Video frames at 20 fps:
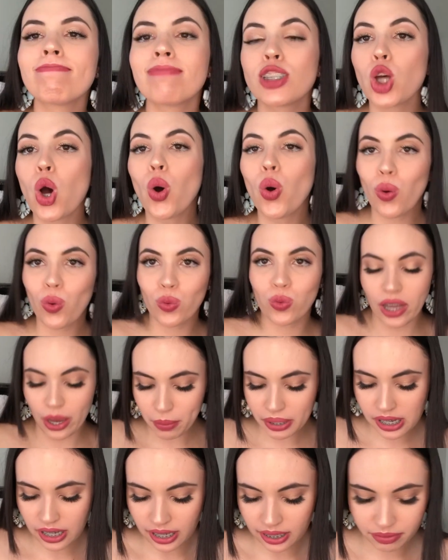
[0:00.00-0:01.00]
was
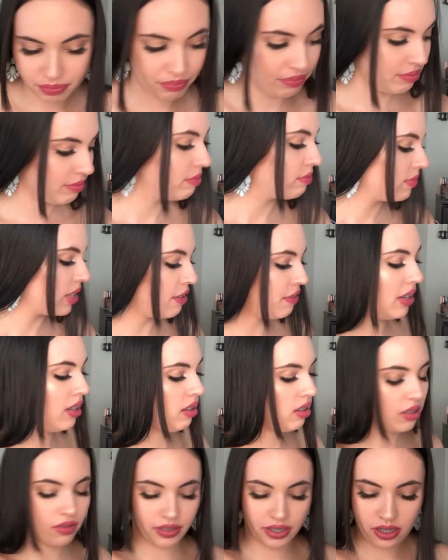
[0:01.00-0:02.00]
breathless
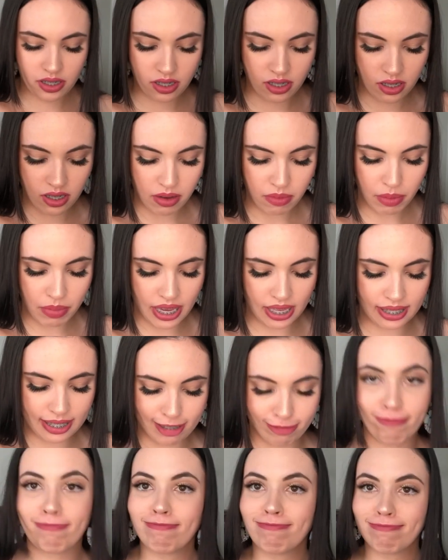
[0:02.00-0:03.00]
when we
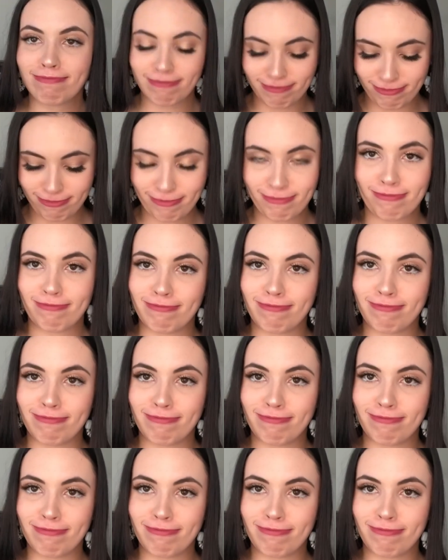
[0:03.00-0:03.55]
first met.